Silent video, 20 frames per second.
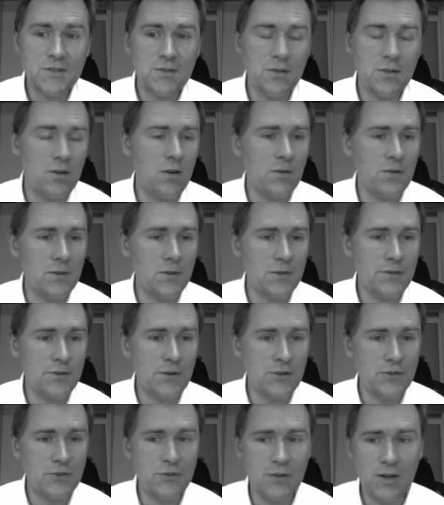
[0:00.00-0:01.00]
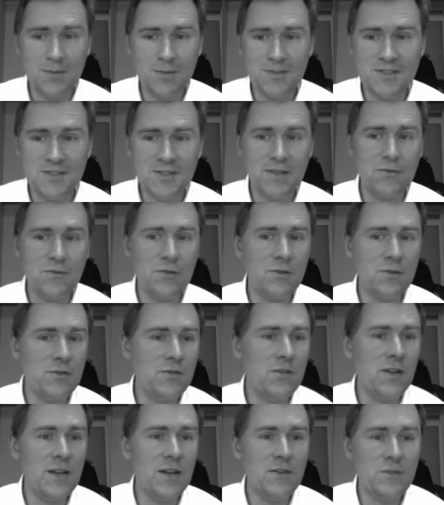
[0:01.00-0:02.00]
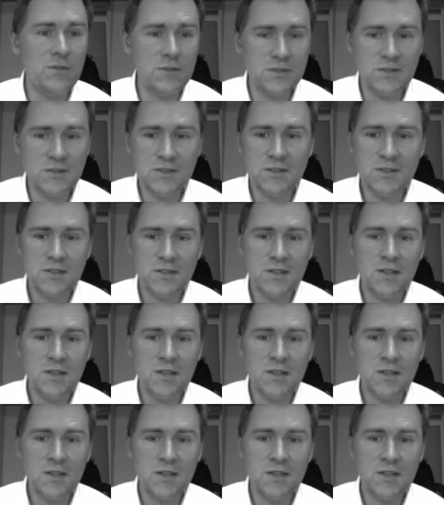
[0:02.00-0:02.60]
of construction grammar, several flavors,